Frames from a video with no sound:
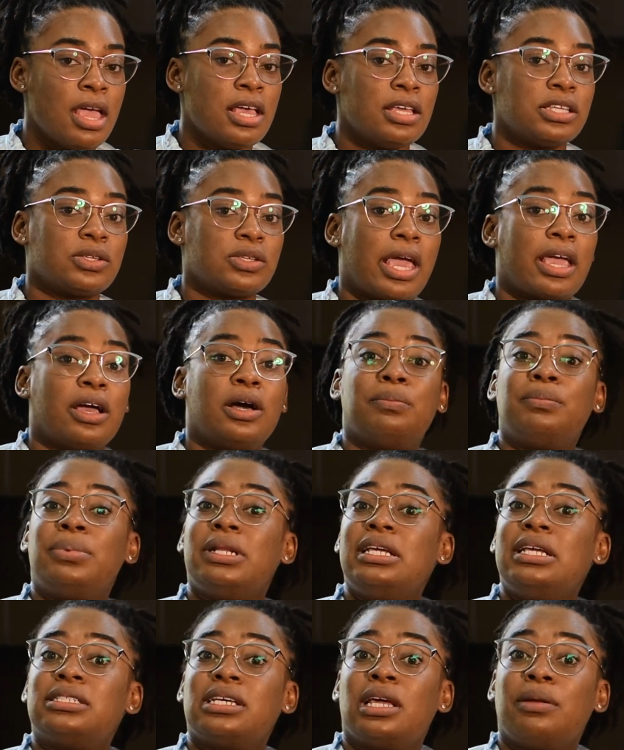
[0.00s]
So I
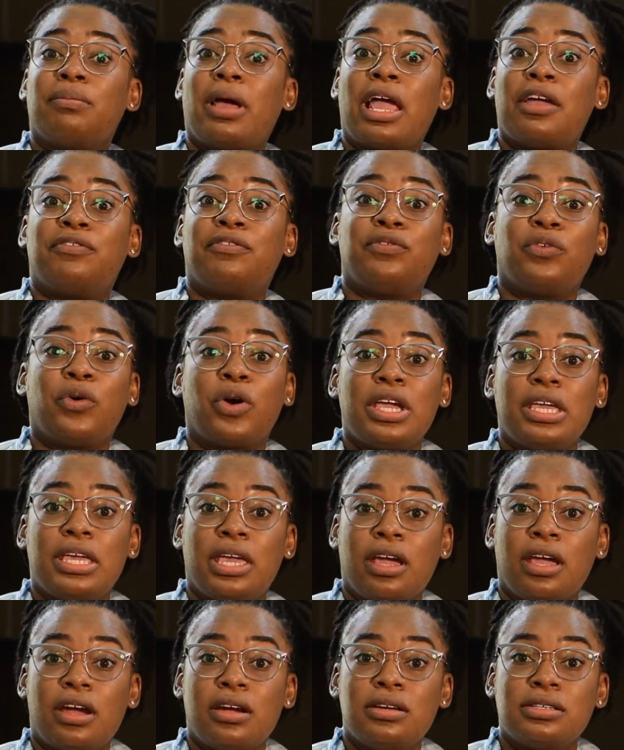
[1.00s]
completed my 4
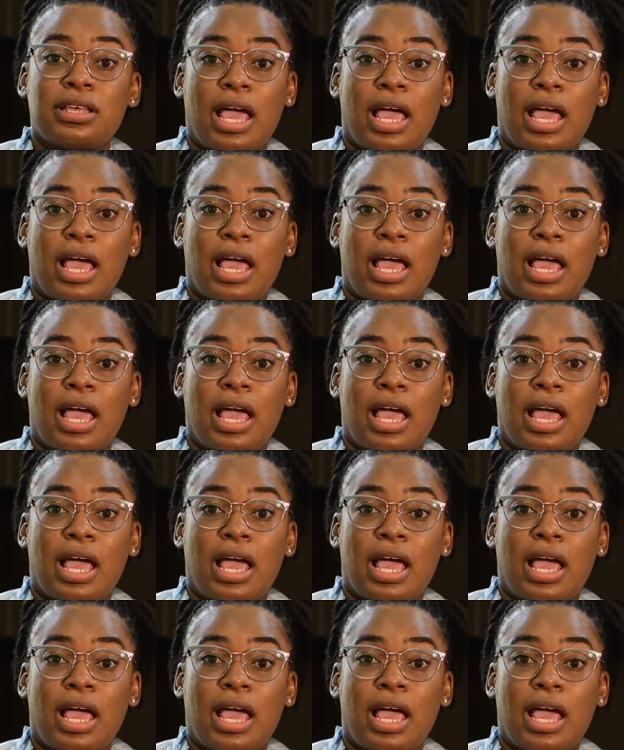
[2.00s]
years